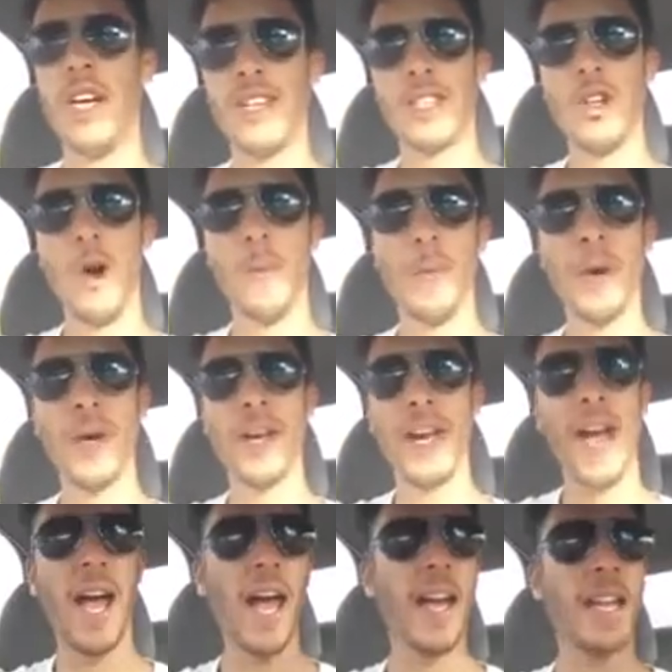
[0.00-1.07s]
It's not
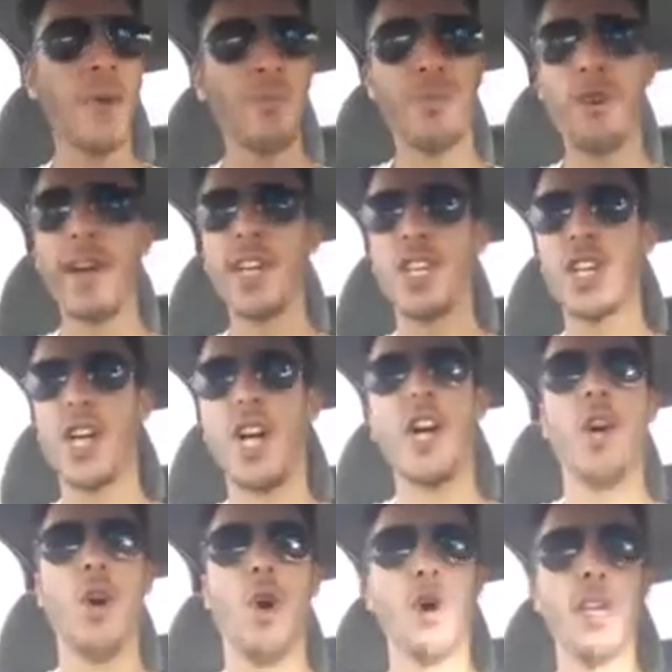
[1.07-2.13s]
putting any pressure
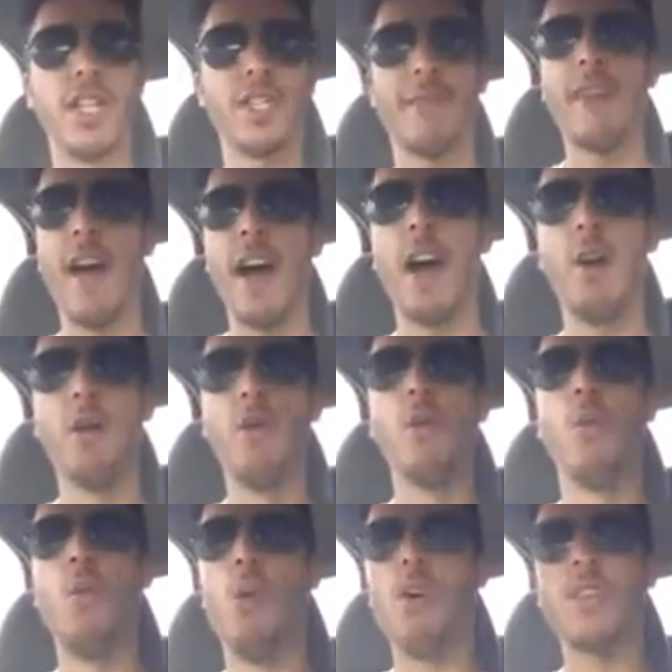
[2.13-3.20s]
on Israel
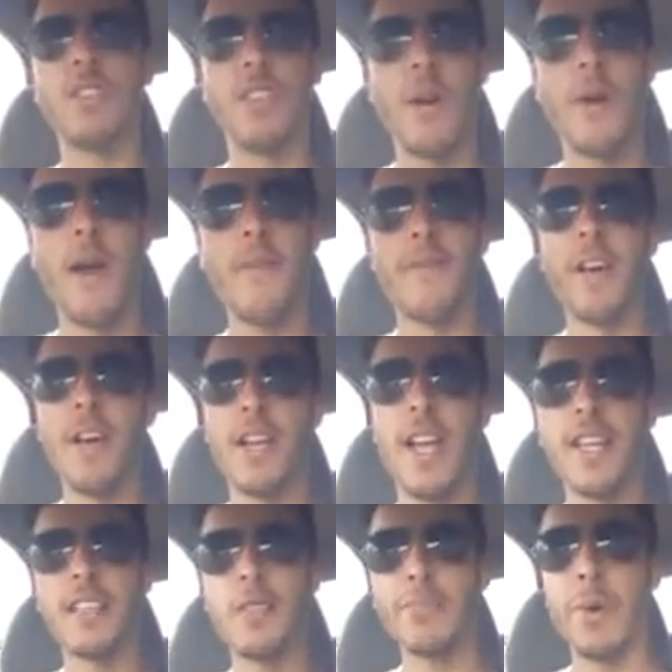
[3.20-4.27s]
whatsoever,
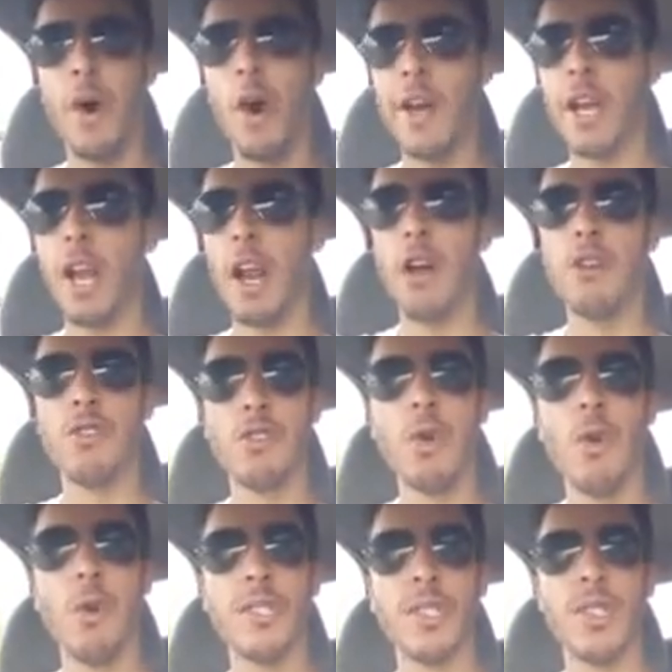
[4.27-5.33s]
unless it's behind closed
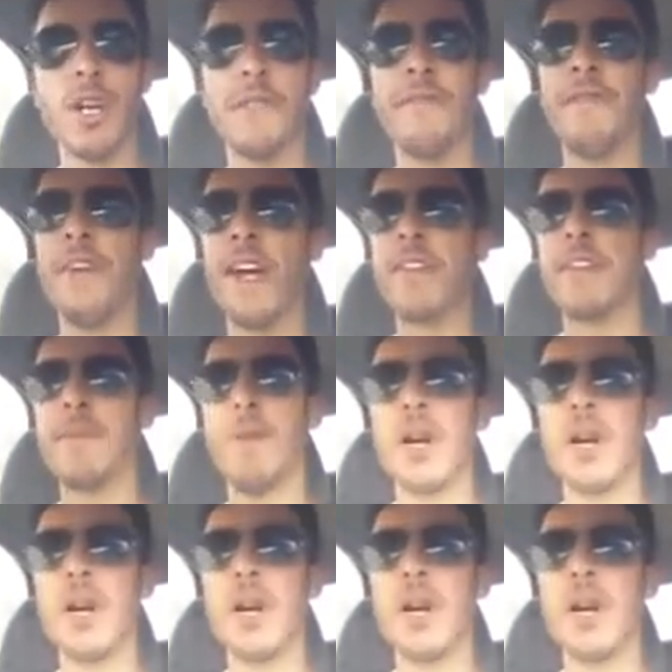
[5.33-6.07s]
doors, which I very